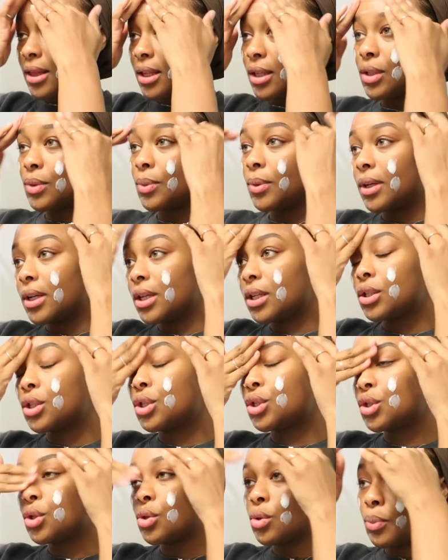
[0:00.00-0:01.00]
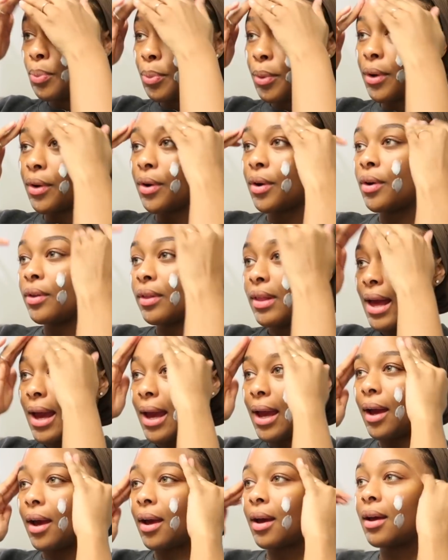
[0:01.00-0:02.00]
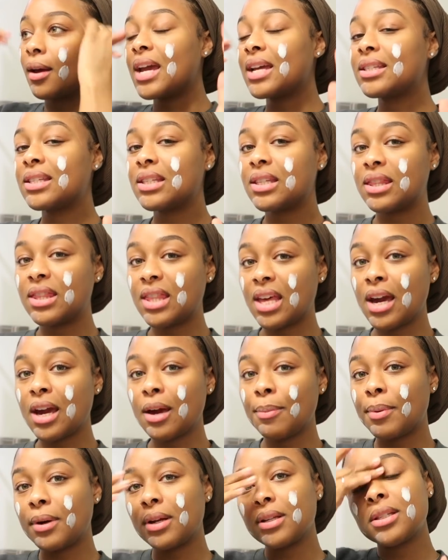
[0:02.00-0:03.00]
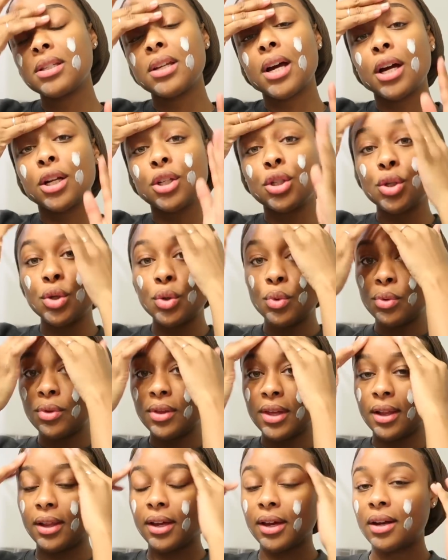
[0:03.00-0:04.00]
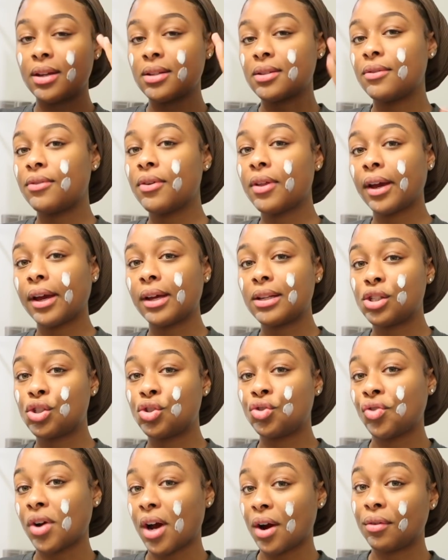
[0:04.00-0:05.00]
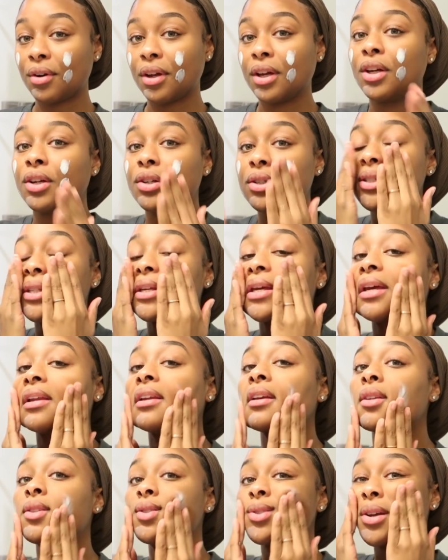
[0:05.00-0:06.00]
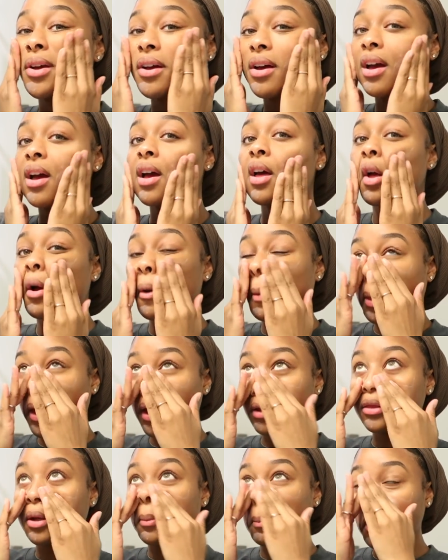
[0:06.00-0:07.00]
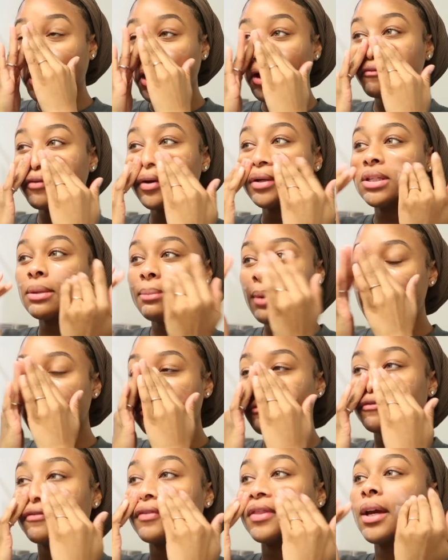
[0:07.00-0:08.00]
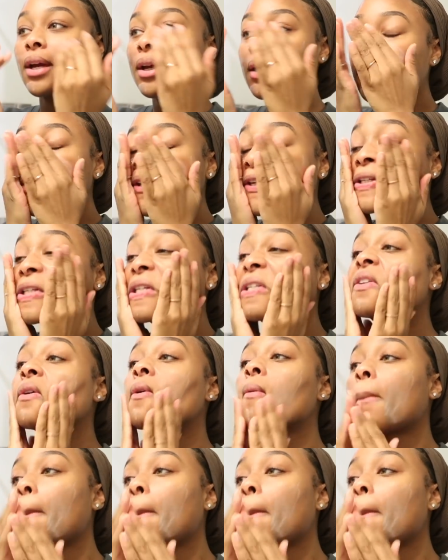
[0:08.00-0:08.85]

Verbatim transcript: And this one is super, like, it's thick, but it's not too thick. Like, it doesn't feel like it's drowning your skin. It's like the perfect amount of thickness.